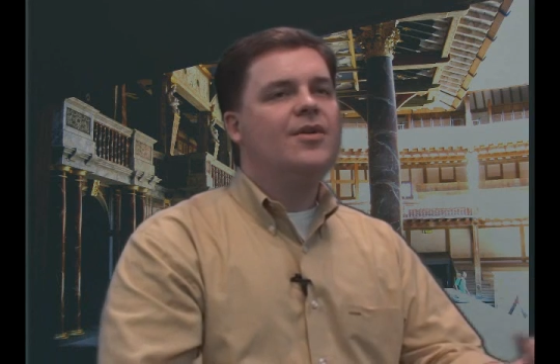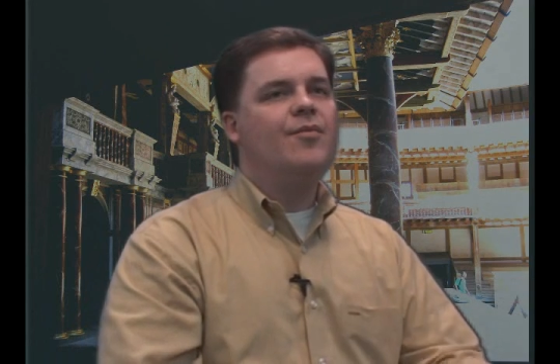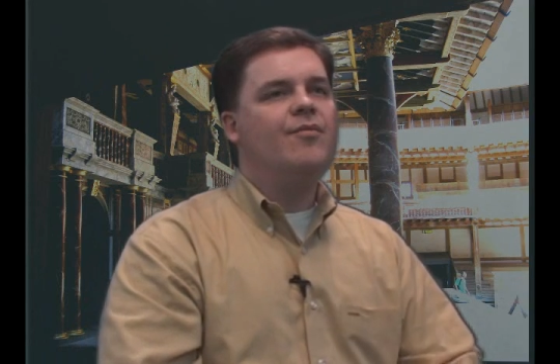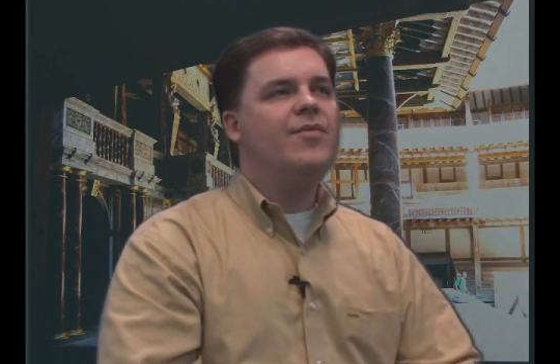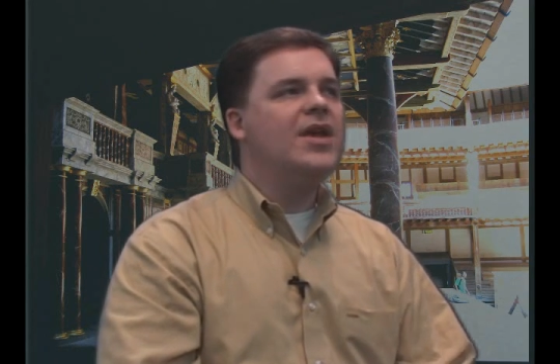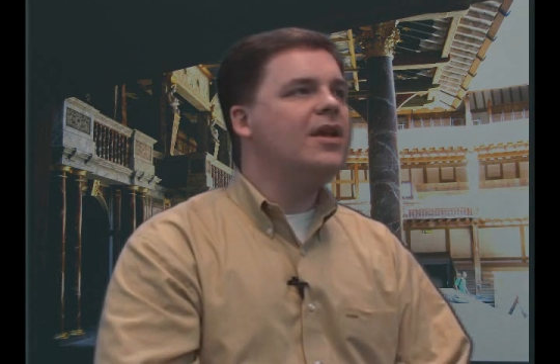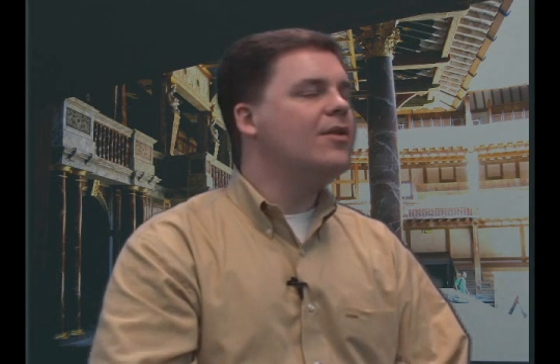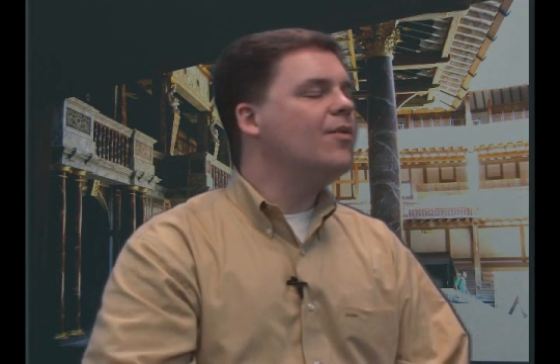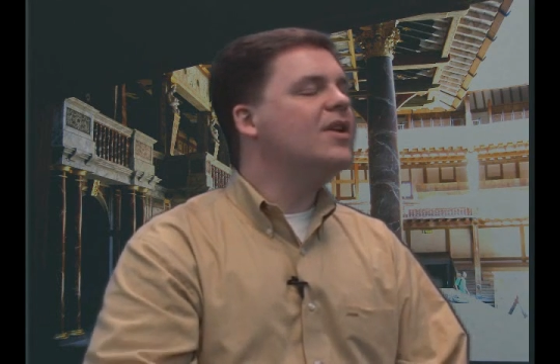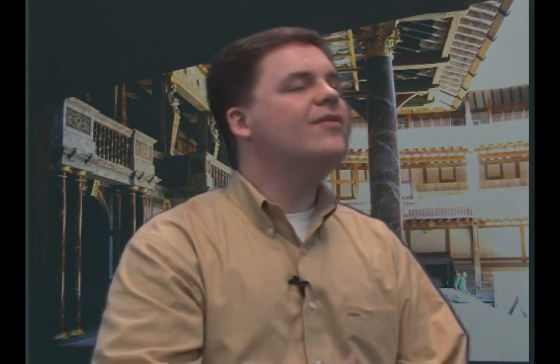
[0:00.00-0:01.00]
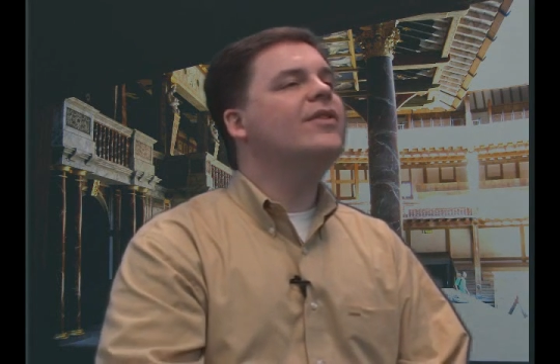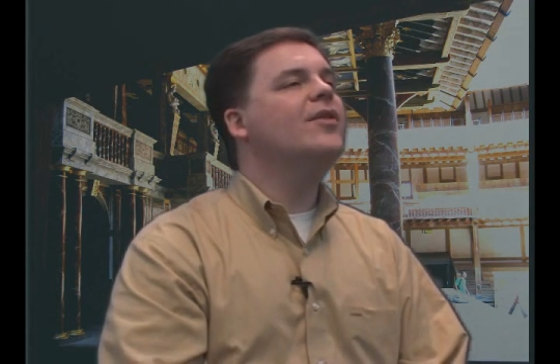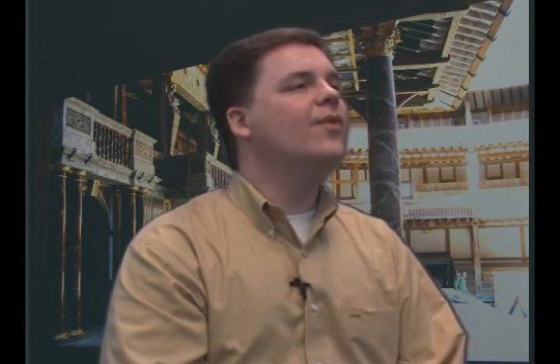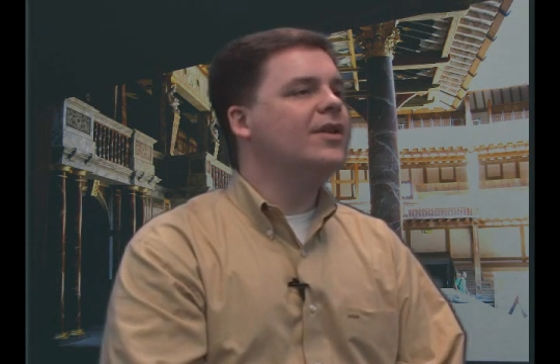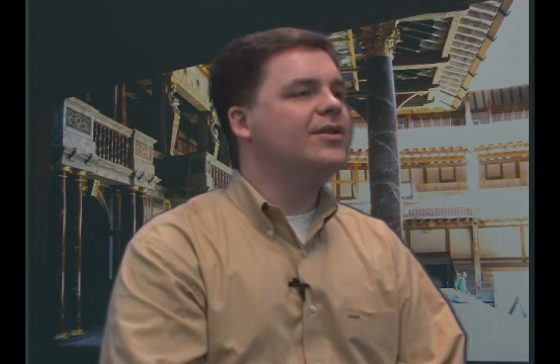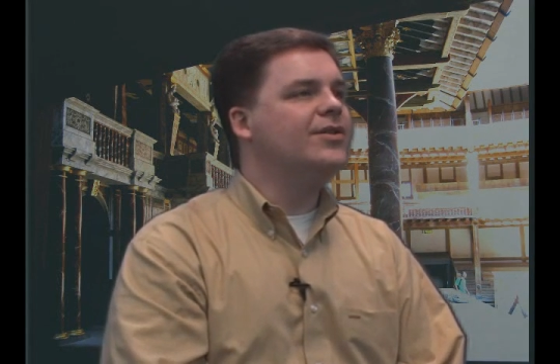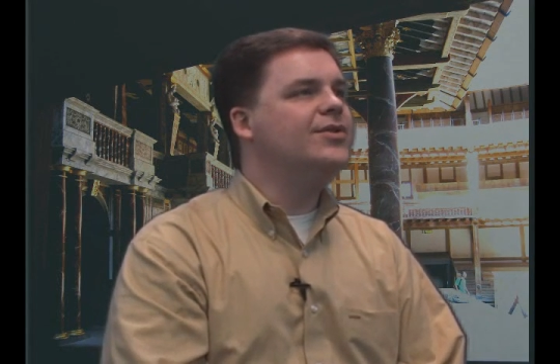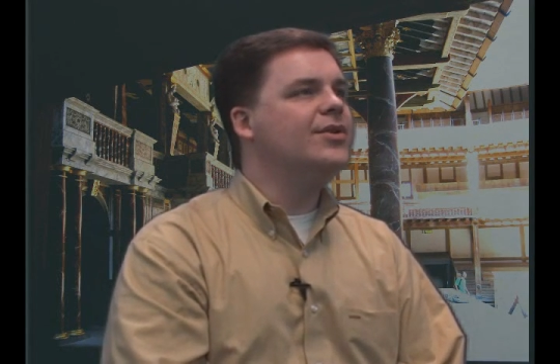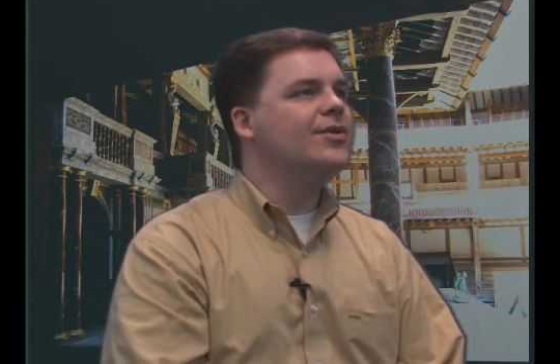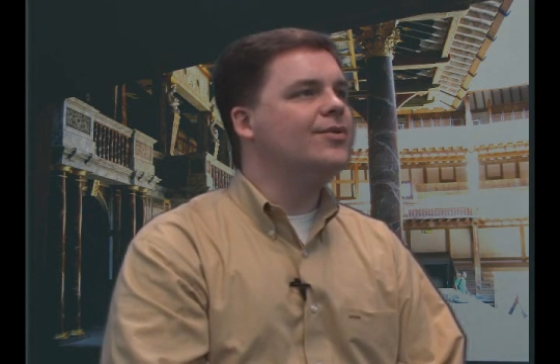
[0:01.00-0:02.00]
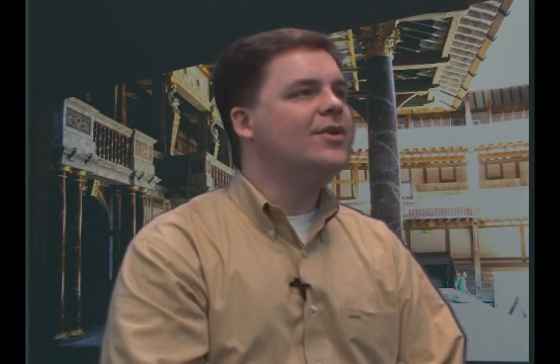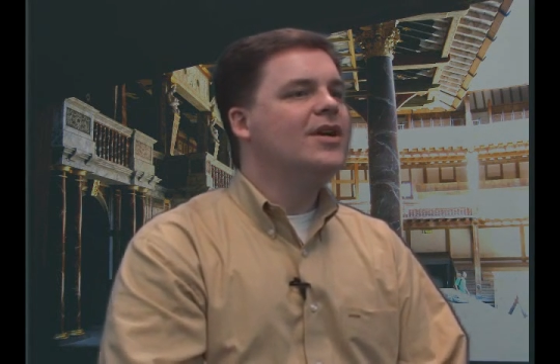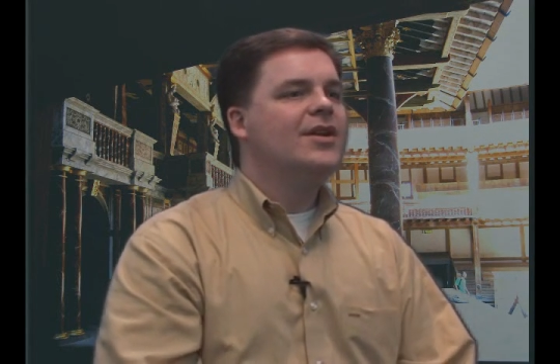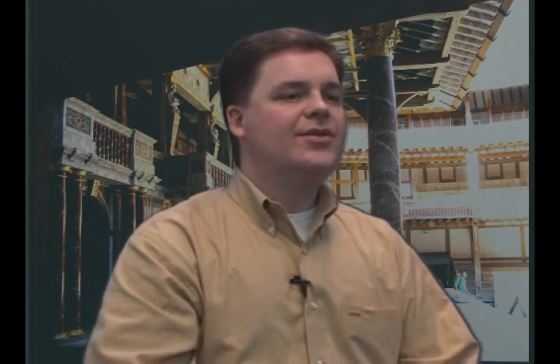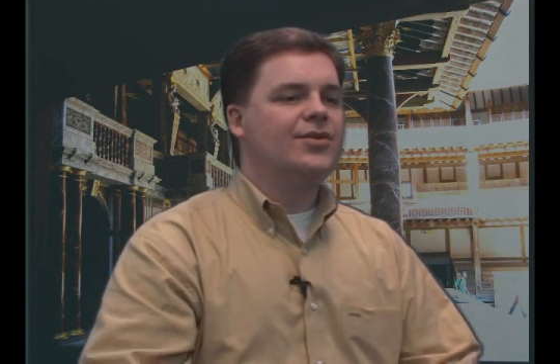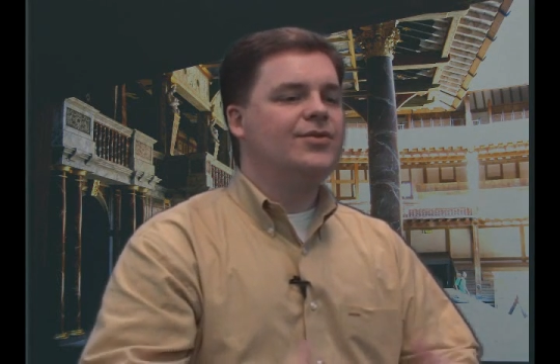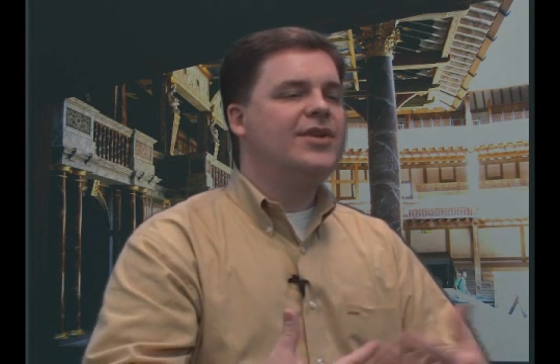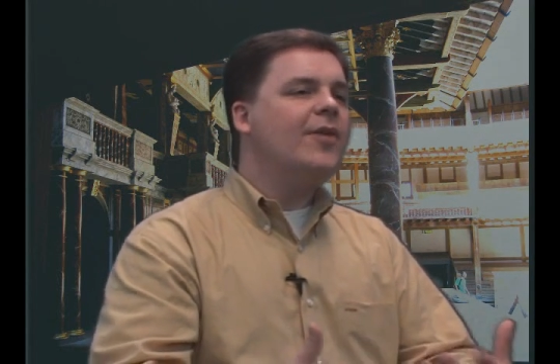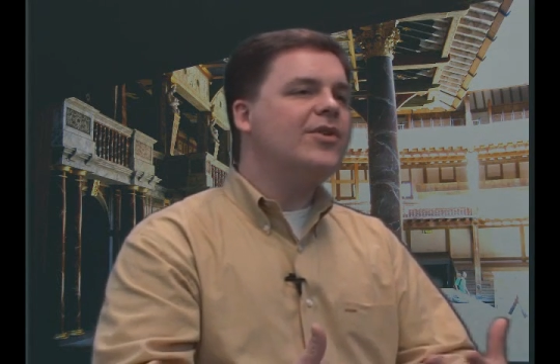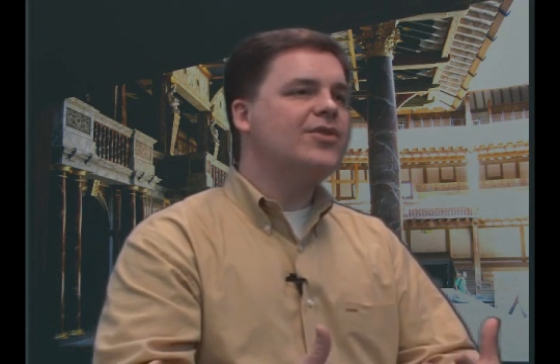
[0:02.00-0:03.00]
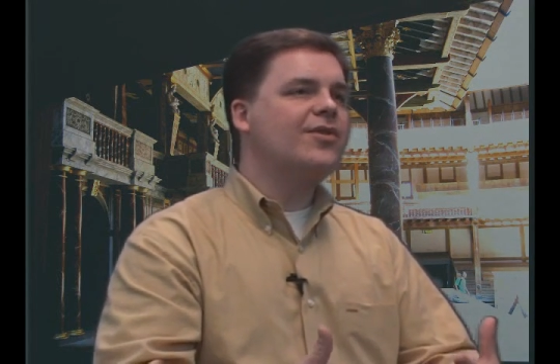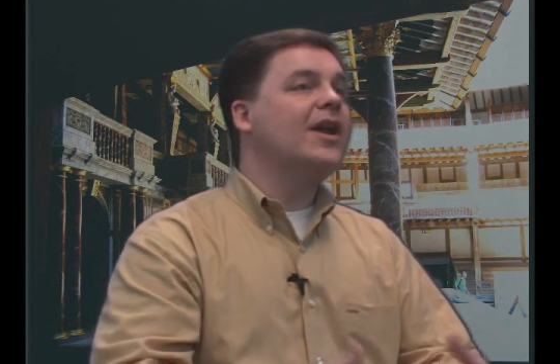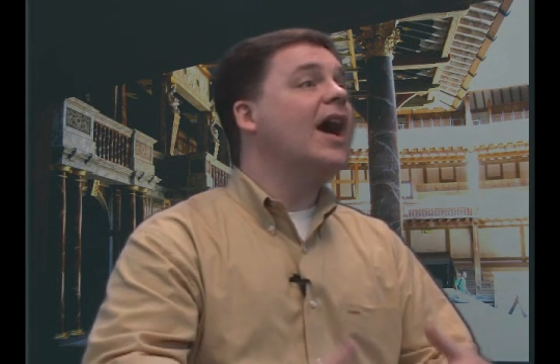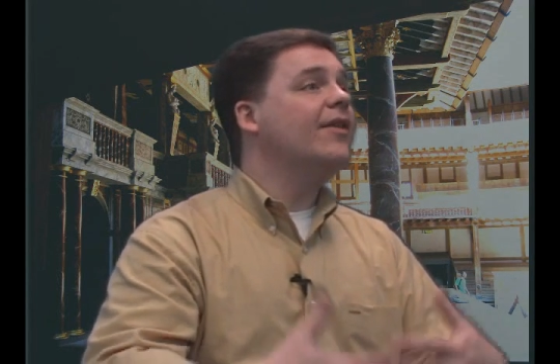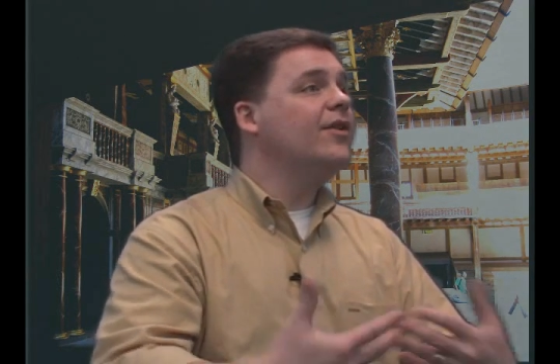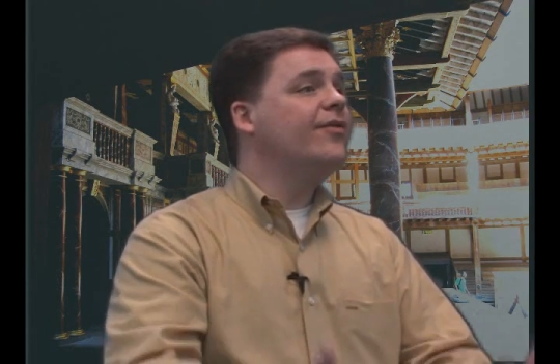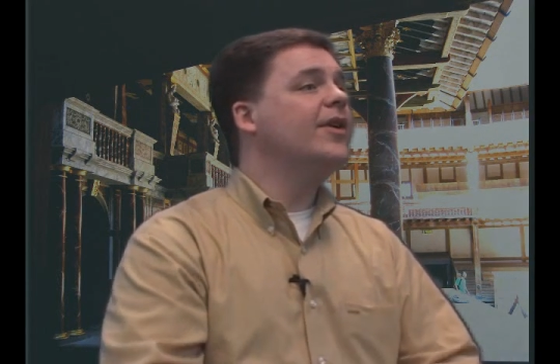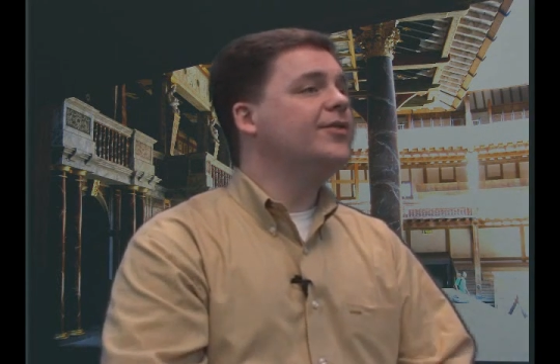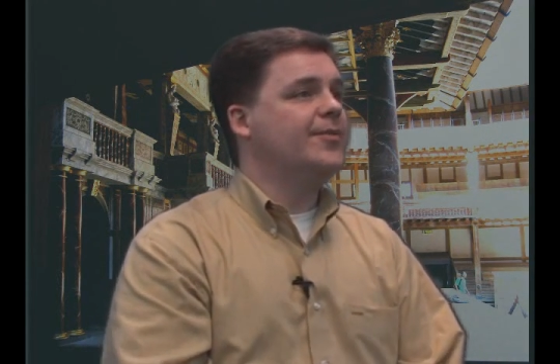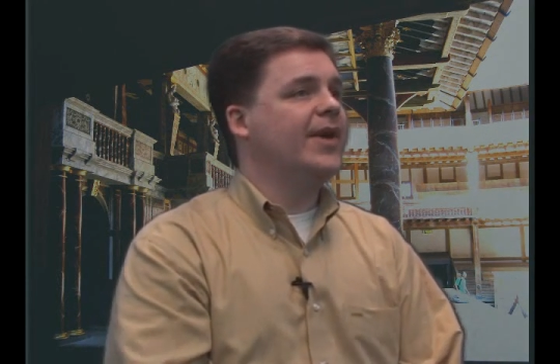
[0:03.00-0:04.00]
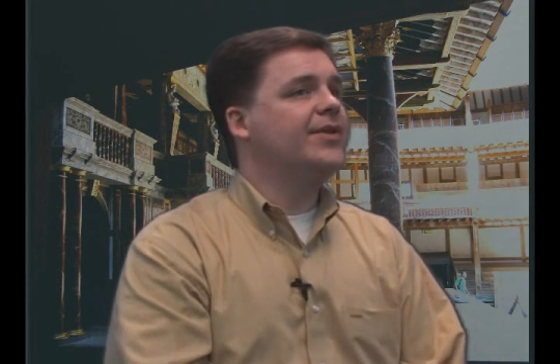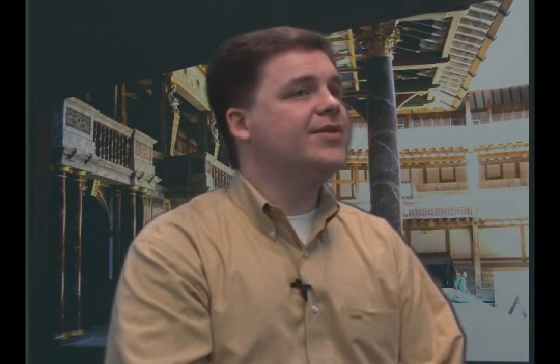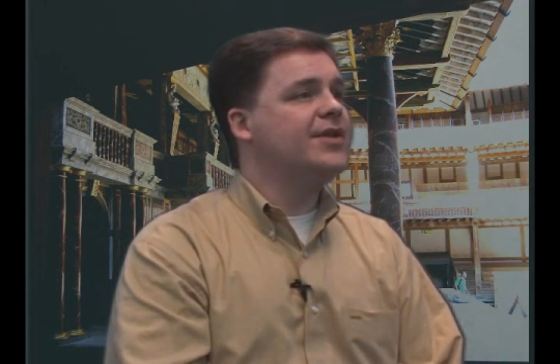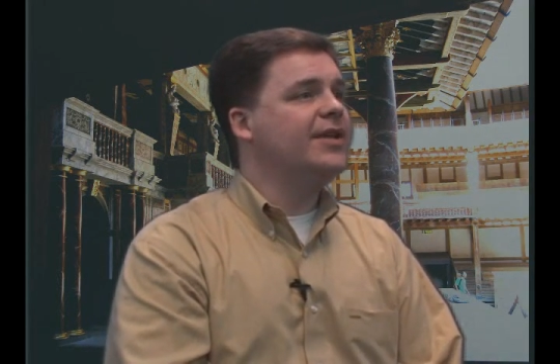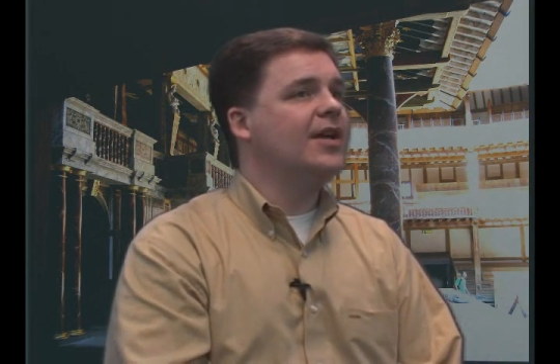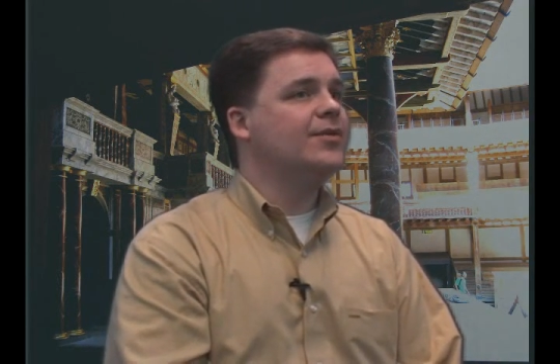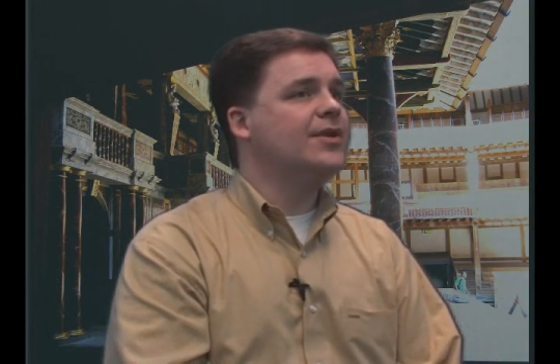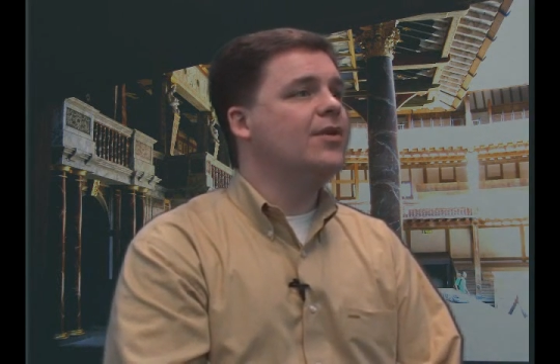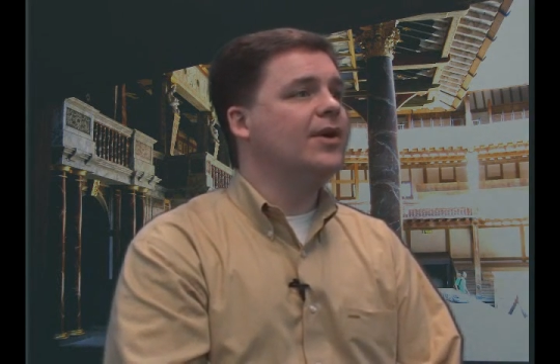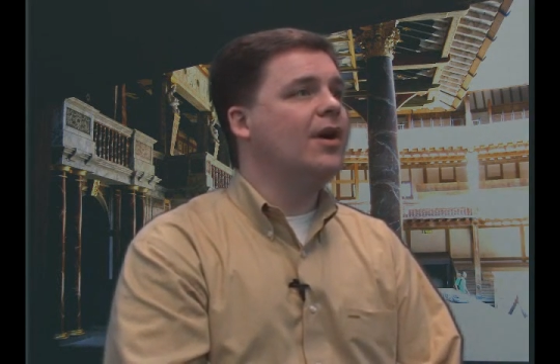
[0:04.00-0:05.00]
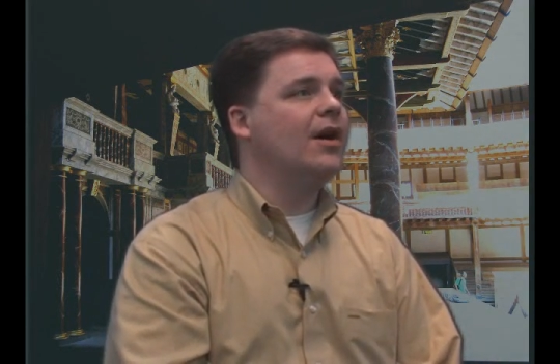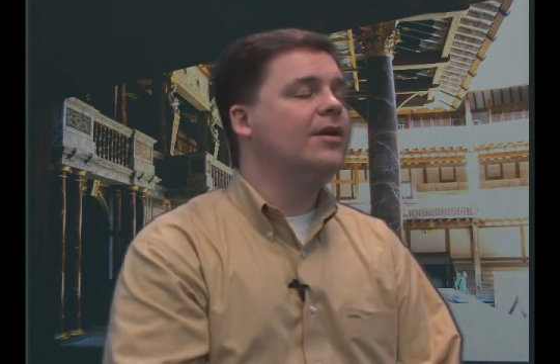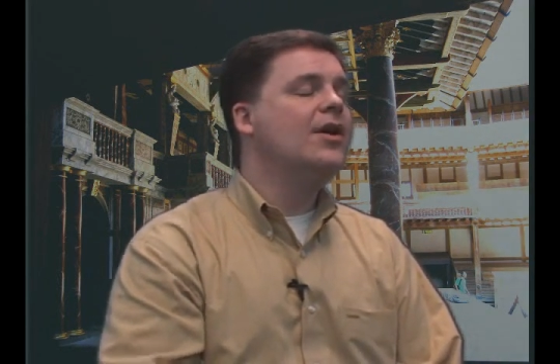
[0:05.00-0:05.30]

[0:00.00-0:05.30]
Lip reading: meat, whatever they wanted to do to demonstrate how they felt about the scene that was going on,